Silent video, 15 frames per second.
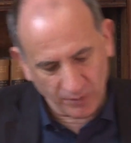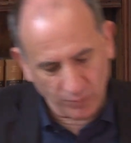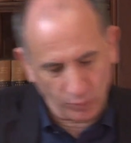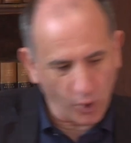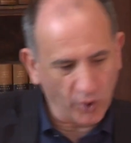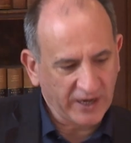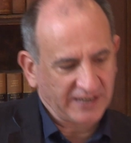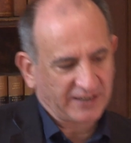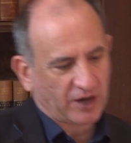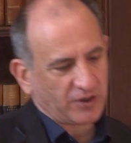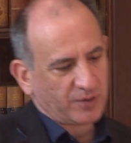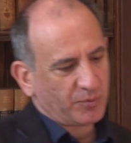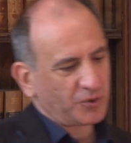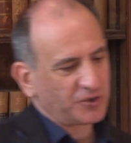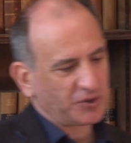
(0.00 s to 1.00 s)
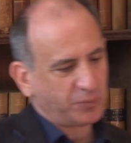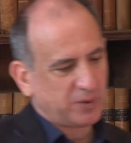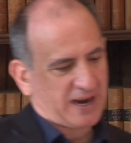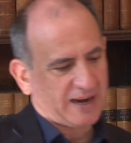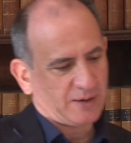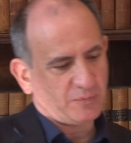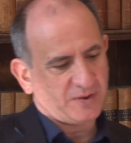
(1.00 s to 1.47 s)
walking down the
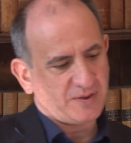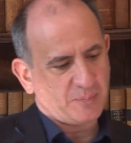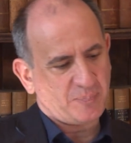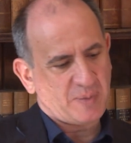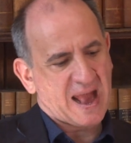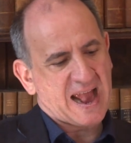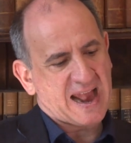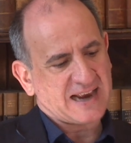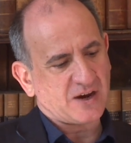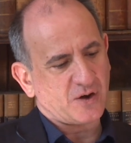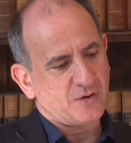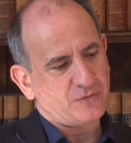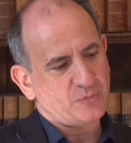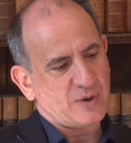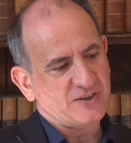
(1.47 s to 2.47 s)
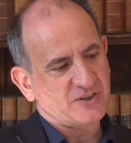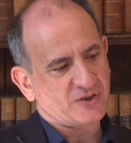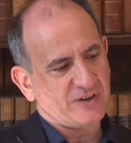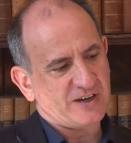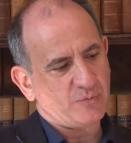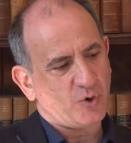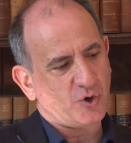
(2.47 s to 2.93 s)
motorway with a bag of
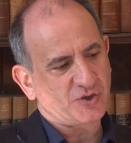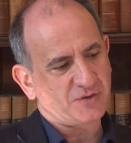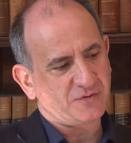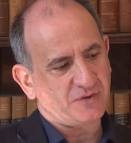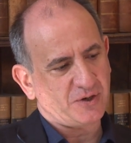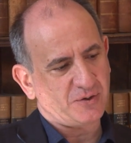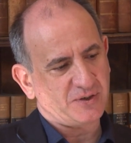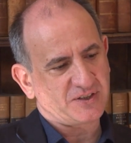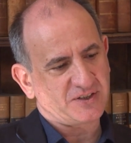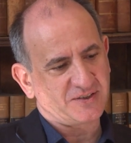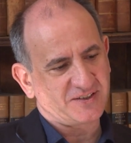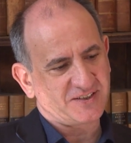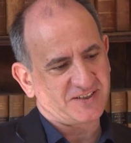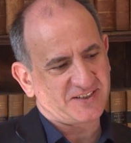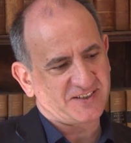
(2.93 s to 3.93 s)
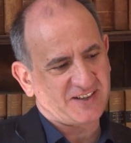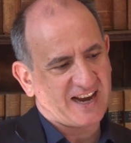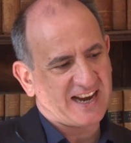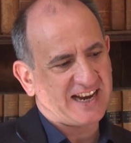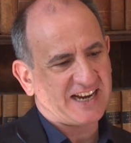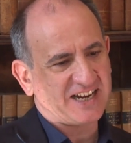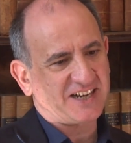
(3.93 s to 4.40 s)
windscreen washer fluid,
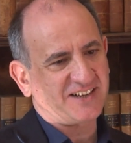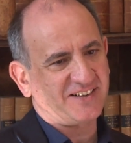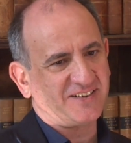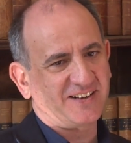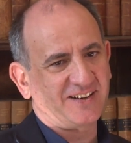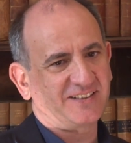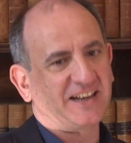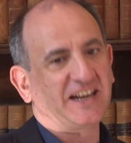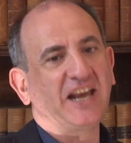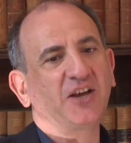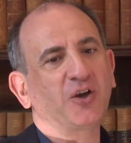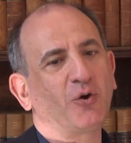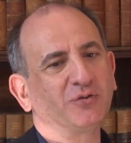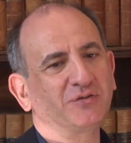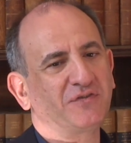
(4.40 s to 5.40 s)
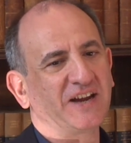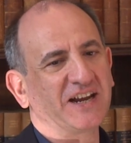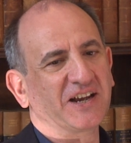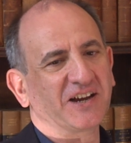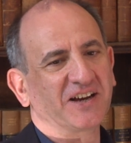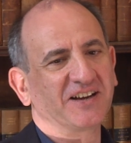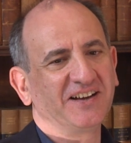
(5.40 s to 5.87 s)
singing, singing
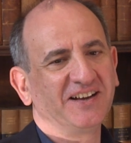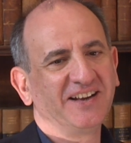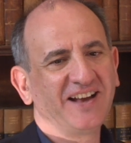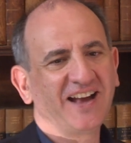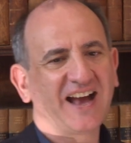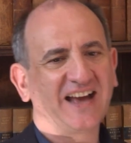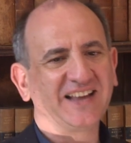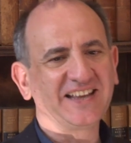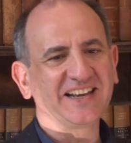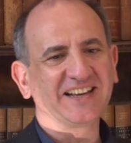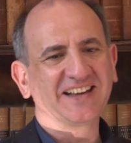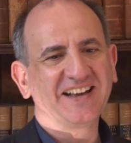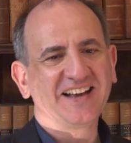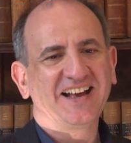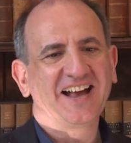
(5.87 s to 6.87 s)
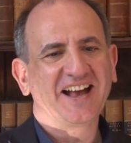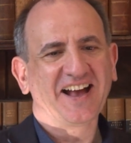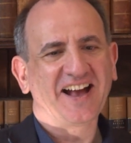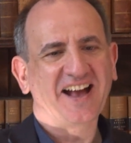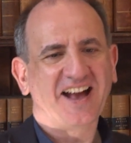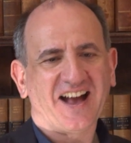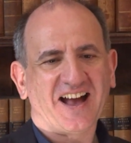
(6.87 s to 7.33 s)
Goldfinger. I think,
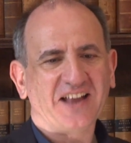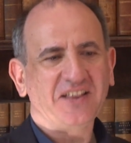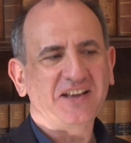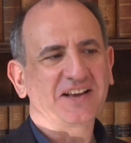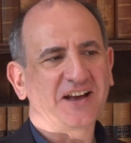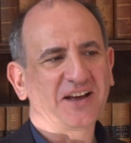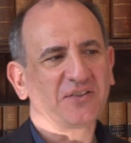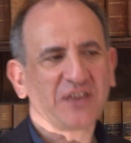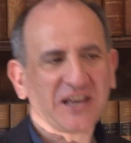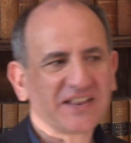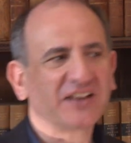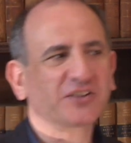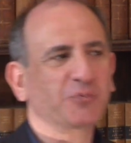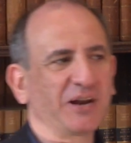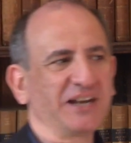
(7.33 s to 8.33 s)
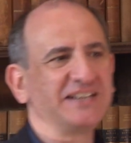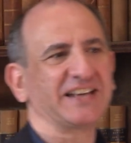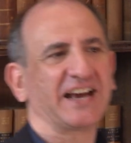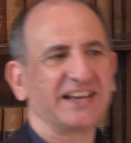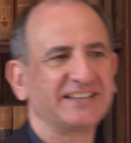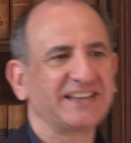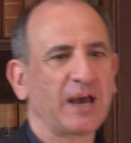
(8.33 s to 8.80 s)
I think, I think that's when he's
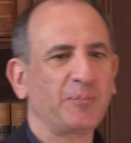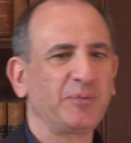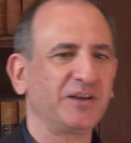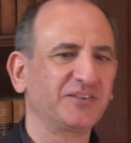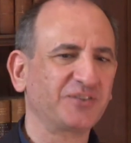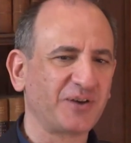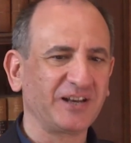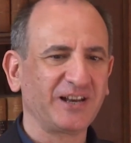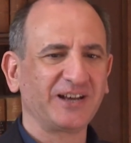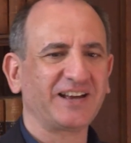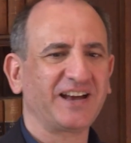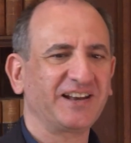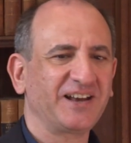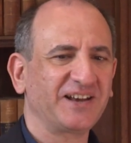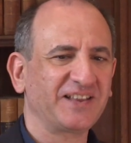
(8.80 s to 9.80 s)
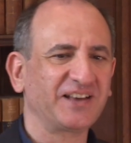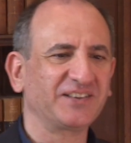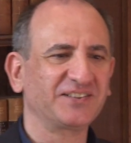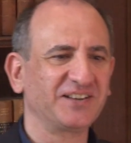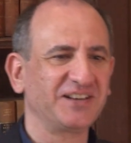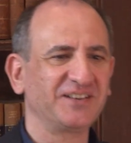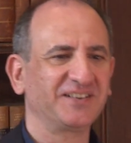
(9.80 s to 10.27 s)
at his happiest. So I like, I like that
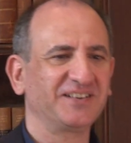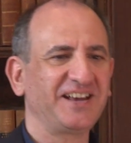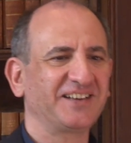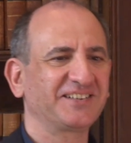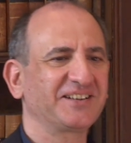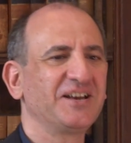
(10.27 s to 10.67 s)
scene. Yes.